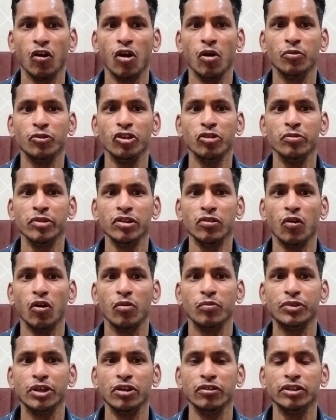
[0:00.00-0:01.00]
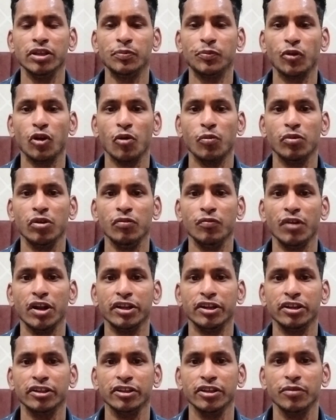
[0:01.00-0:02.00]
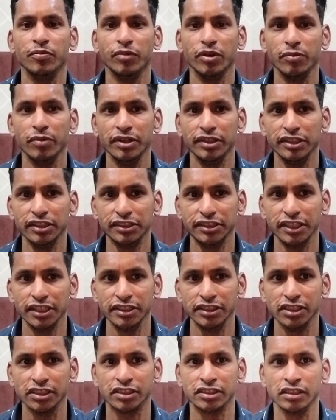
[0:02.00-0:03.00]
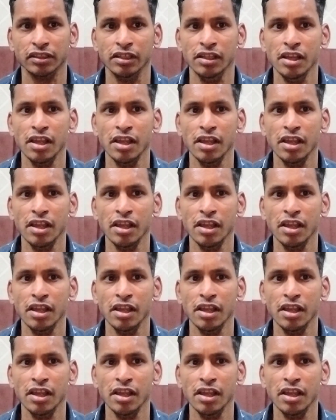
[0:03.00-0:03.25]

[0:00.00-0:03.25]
Observe means observe the problem. What are the implemented changes?